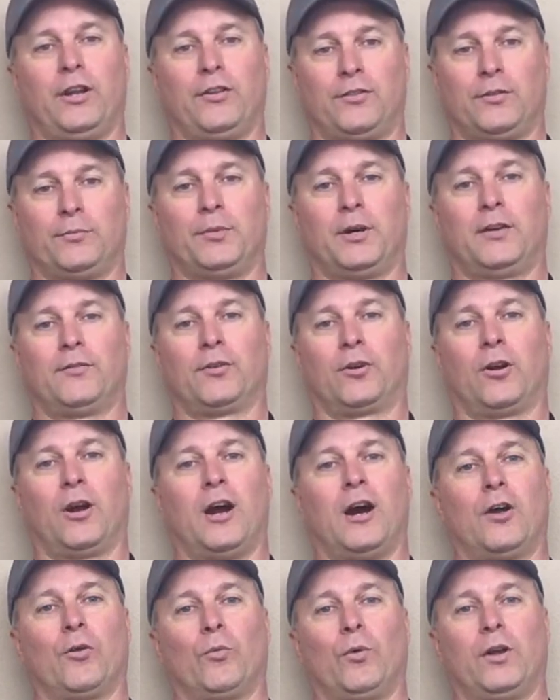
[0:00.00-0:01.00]
is above the
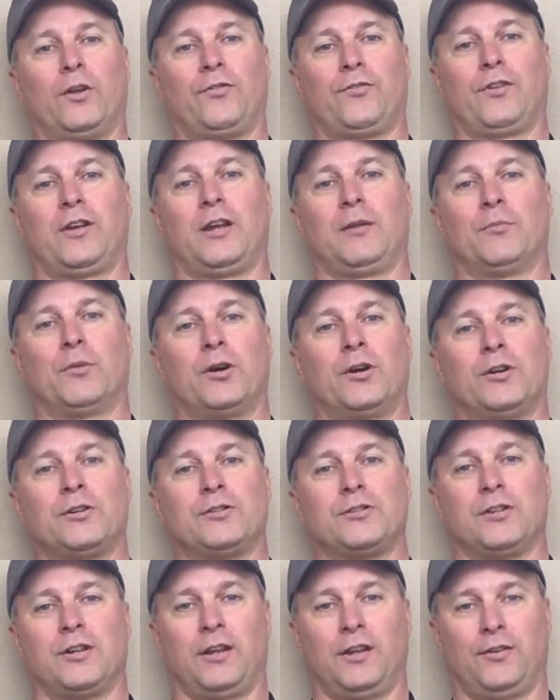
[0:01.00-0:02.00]
ground once they
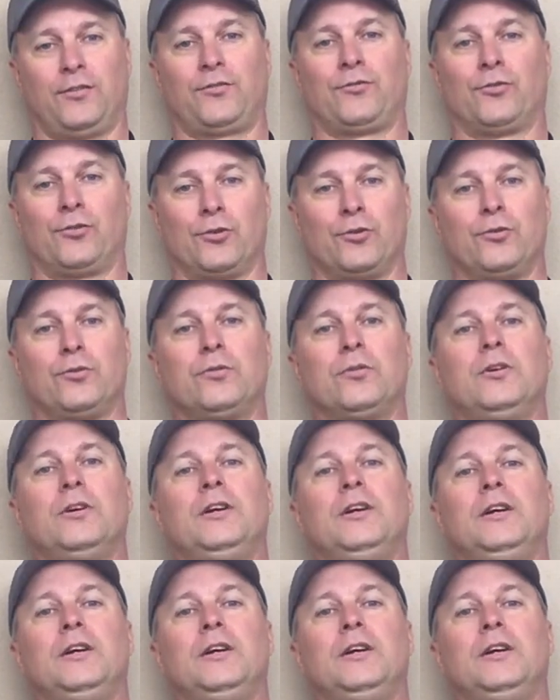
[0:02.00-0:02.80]
emerge. It is true.